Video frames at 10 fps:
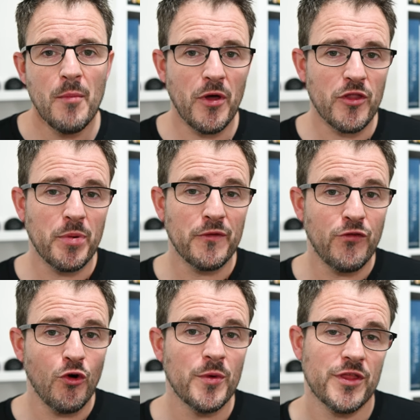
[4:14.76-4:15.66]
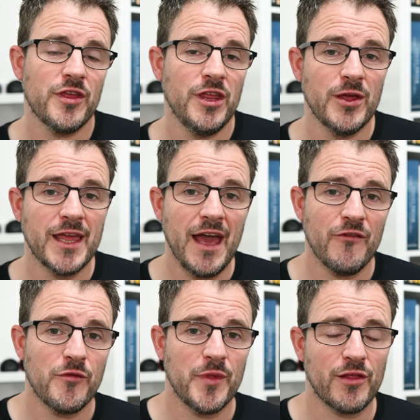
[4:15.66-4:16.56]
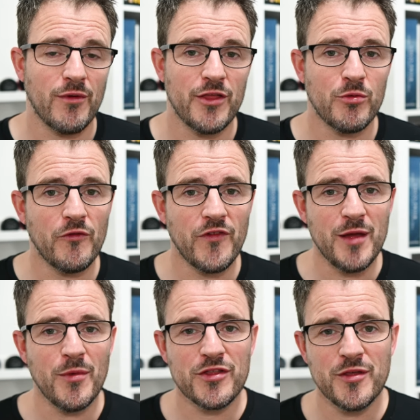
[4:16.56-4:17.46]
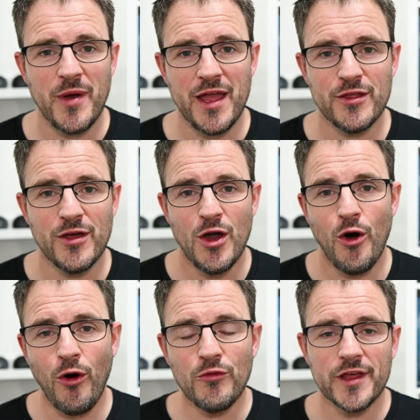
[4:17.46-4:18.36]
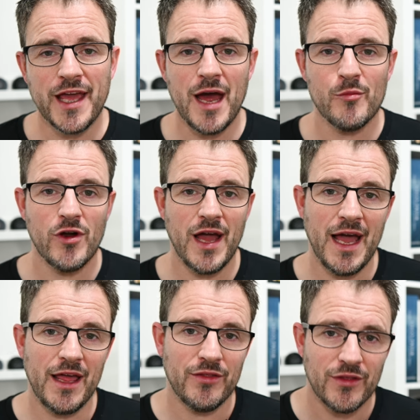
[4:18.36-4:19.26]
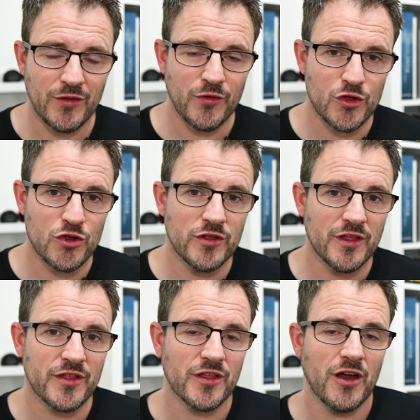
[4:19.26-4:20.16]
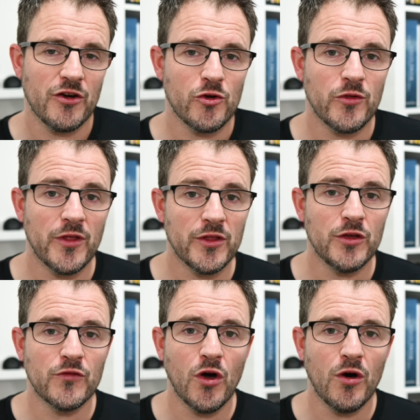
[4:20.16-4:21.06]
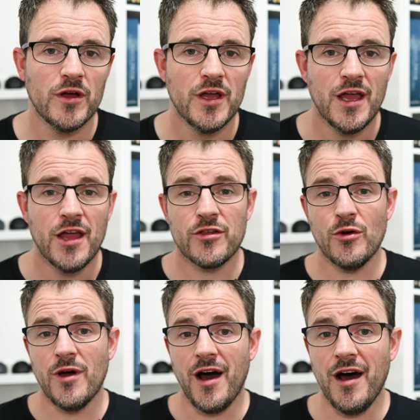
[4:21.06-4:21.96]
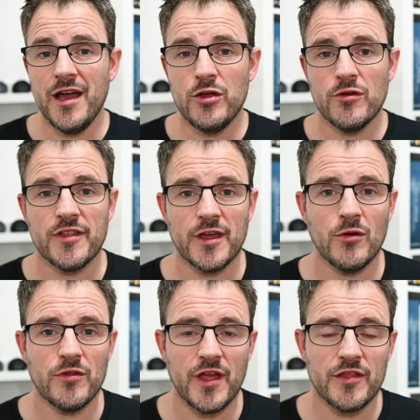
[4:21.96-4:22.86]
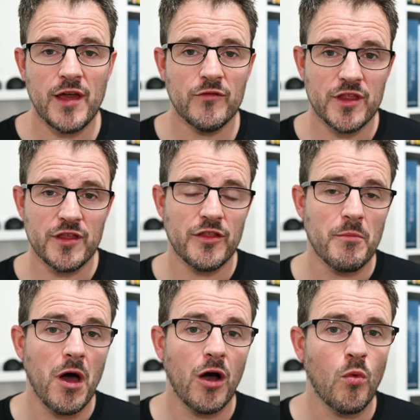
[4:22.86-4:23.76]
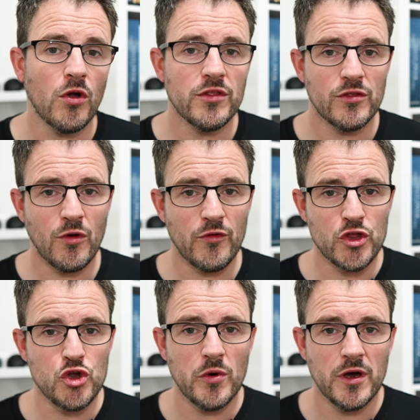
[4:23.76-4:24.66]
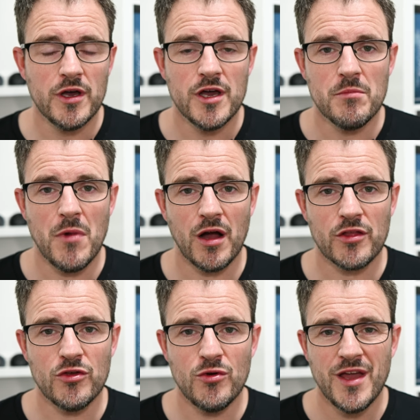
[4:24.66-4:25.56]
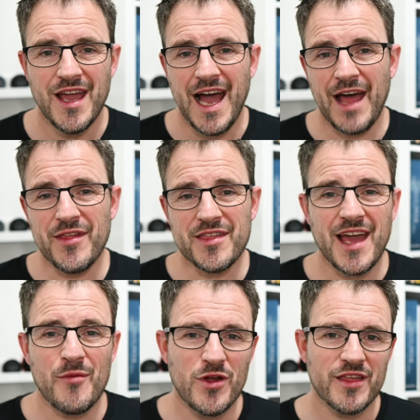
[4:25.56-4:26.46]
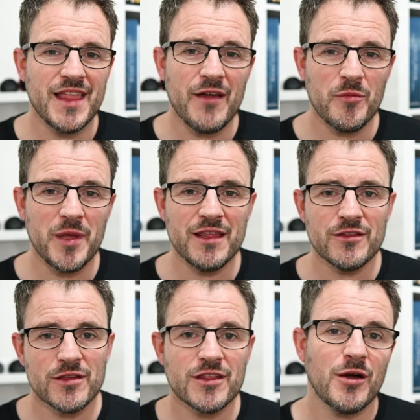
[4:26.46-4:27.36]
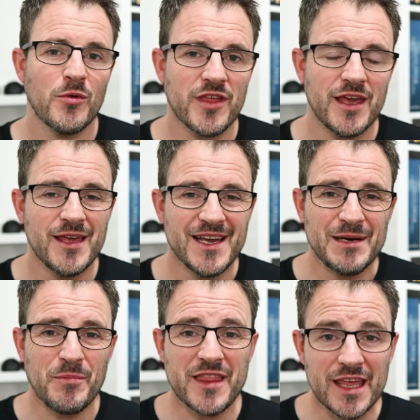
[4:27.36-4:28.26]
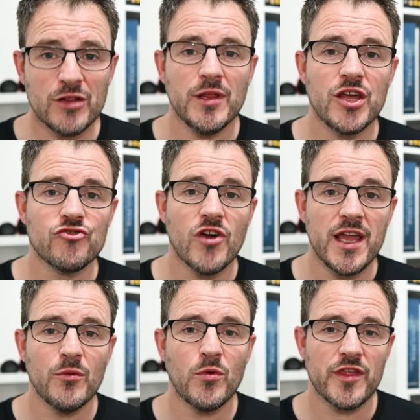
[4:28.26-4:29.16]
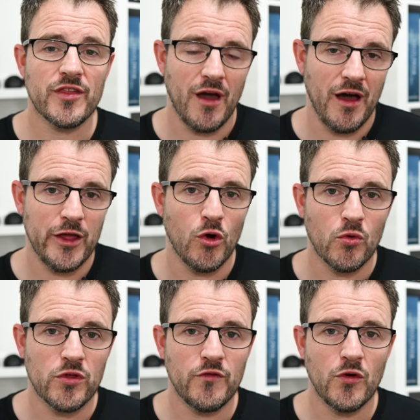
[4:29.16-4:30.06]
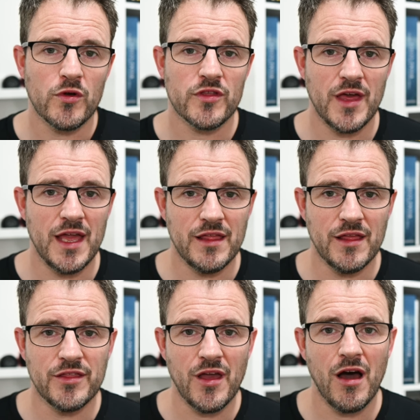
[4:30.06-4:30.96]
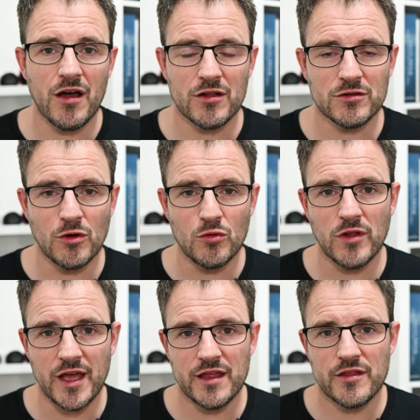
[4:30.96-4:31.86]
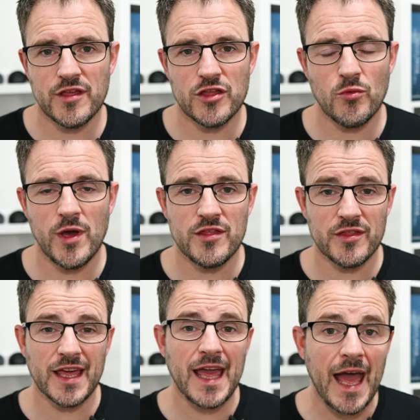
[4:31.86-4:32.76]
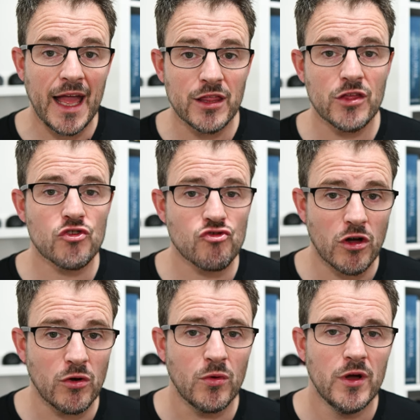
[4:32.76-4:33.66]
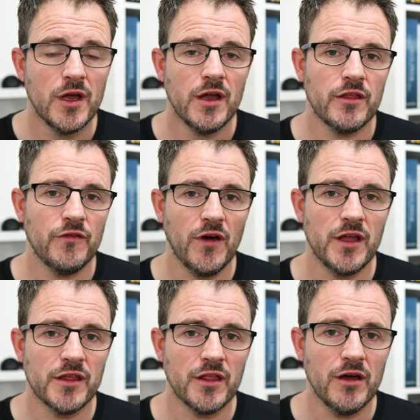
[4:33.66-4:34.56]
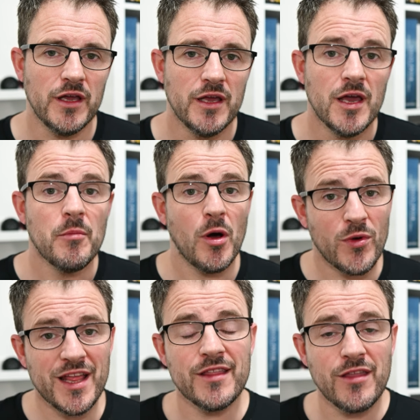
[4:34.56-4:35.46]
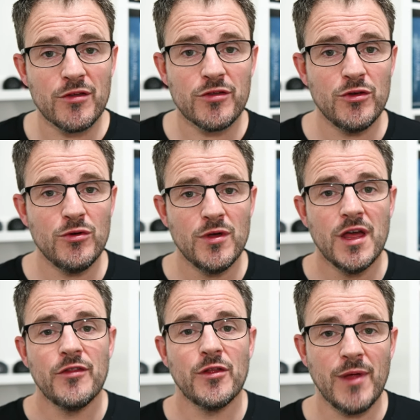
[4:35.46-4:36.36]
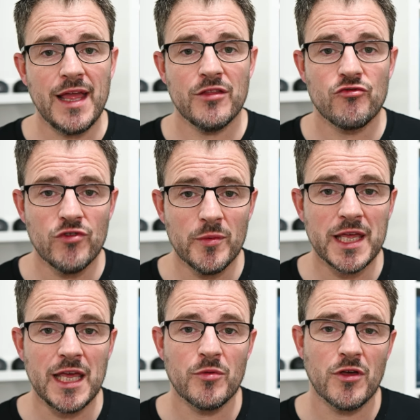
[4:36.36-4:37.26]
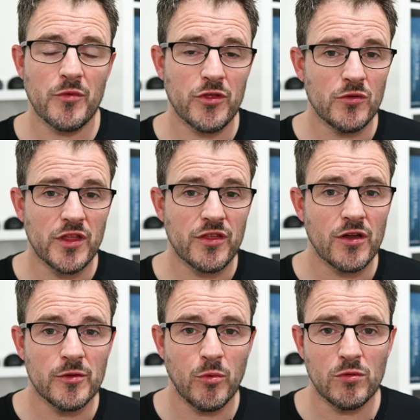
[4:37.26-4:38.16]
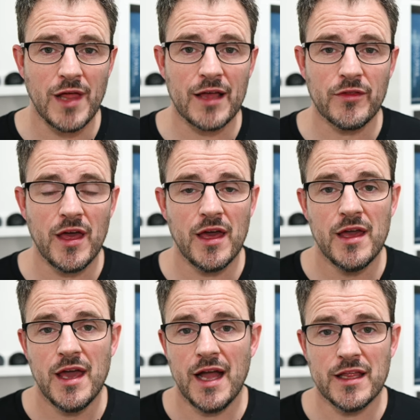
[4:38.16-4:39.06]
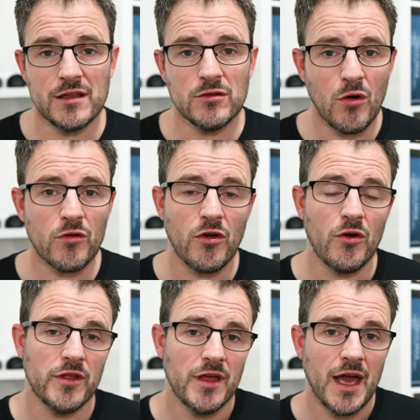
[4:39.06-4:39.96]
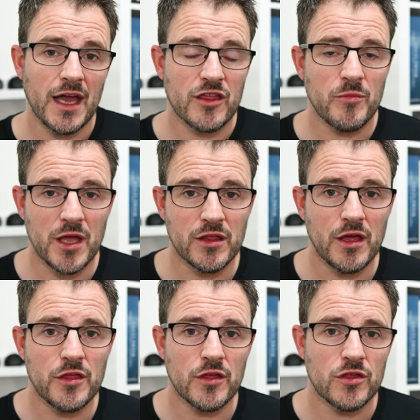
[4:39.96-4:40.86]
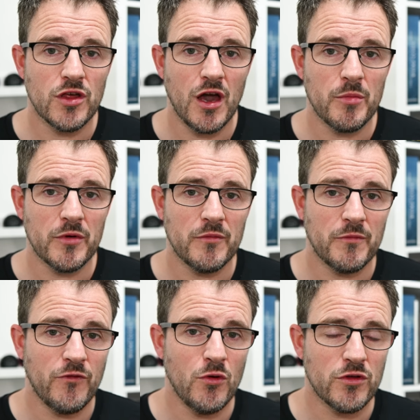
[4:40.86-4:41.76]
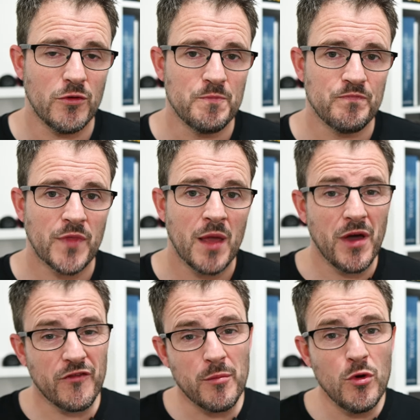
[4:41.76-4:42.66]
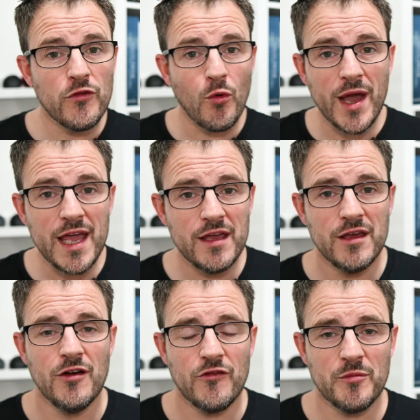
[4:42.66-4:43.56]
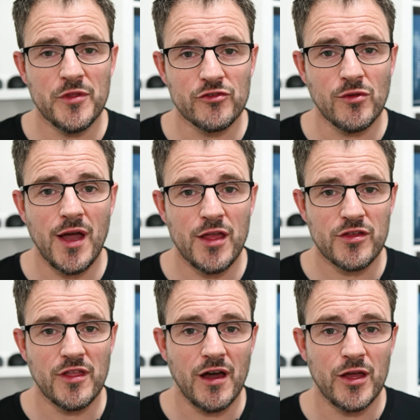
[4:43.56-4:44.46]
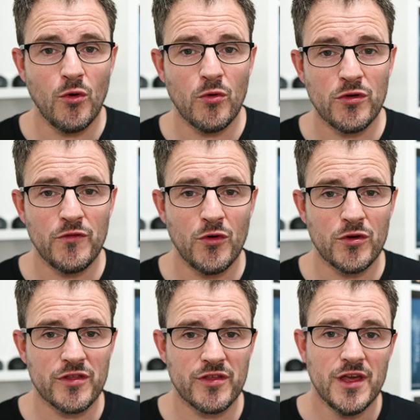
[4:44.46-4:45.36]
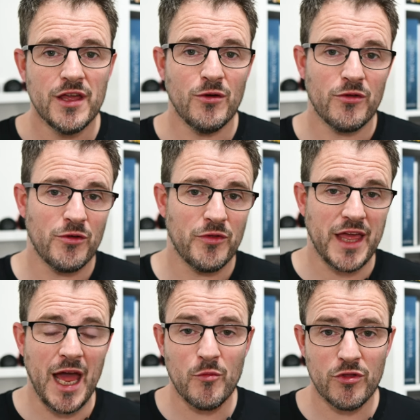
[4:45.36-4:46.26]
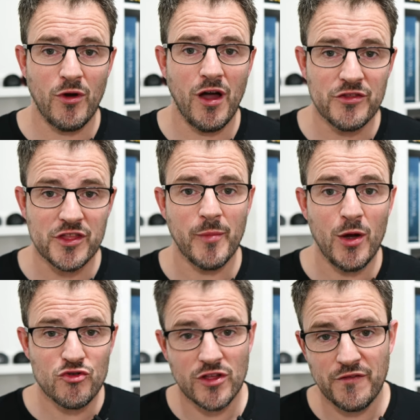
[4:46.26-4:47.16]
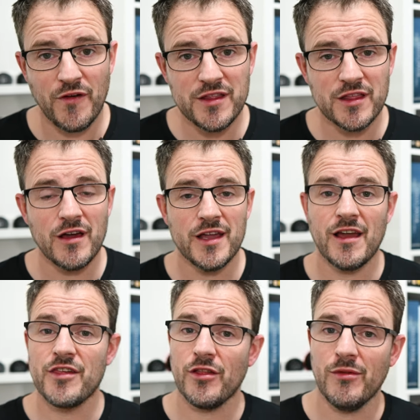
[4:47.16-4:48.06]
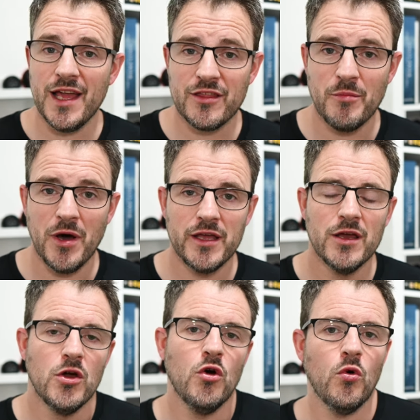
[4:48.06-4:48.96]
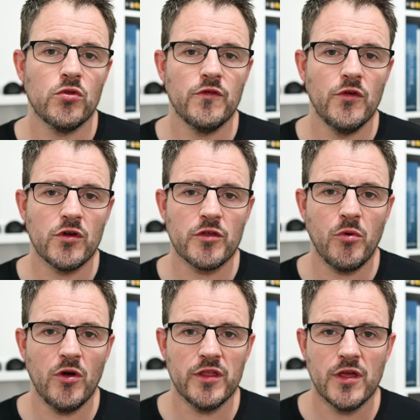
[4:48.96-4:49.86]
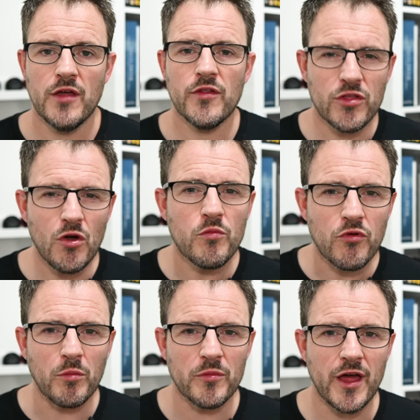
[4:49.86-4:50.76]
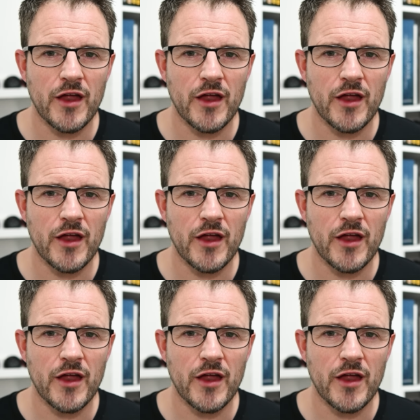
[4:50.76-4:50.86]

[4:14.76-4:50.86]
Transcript: But the performance that you get from this lens will very much depend on the camera and the shooting scenario that you've got. So I use a Nikon Z7, this is a Mark 1, not the newer Mark 2. And this camera has never been, shall we say, particularly great with its eye autofocus in dark, low light situations. It can struggle to find an eye. But when it does do, the lens really keeps up. There's no discernible lag there and it locks on and gives me a nice sharp photo. But if I move away from the reliance on eye autofocus, you know, so the camera's not hunting about trying to find an eye and I select my autofocus point, there's no problem